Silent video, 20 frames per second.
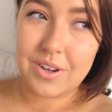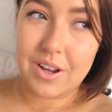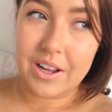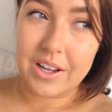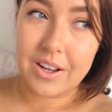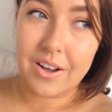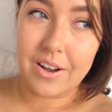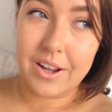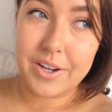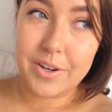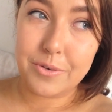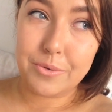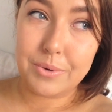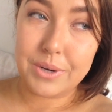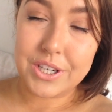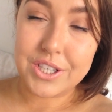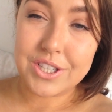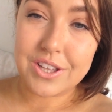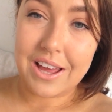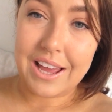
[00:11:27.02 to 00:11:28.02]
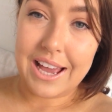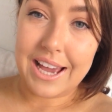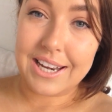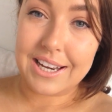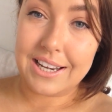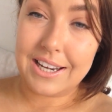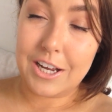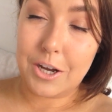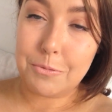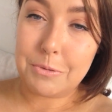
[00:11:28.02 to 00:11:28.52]
I kind of wish that I
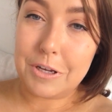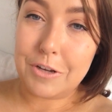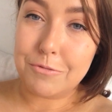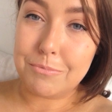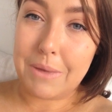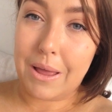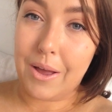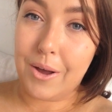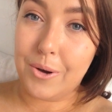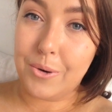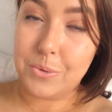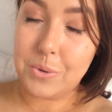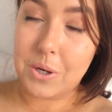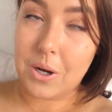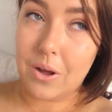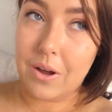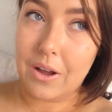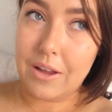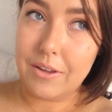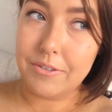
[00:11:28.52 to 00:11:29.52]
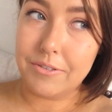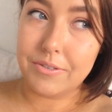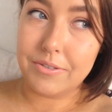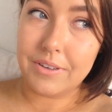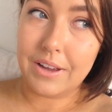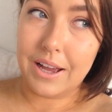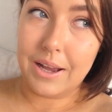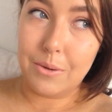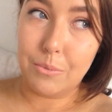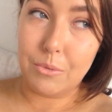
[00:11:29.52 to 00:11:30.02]
had a little bit of my old life
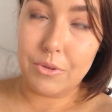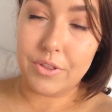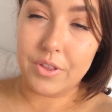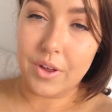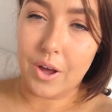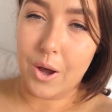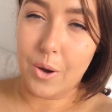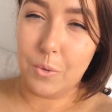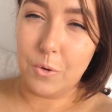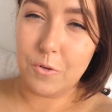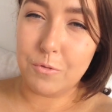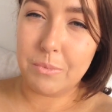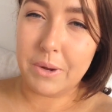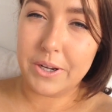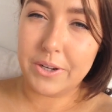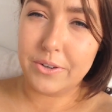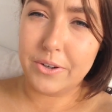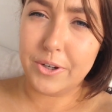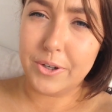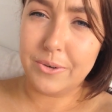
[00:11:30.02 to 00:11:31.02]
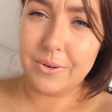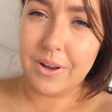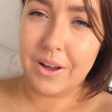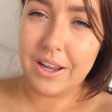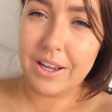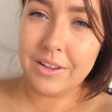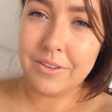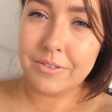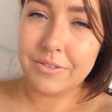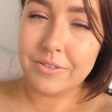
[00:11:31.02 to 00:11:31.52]
with the whole of my new
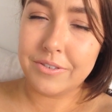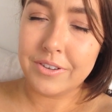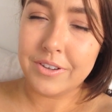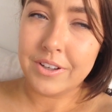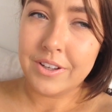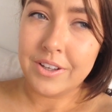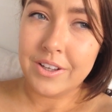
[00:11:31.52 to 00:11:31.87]
life.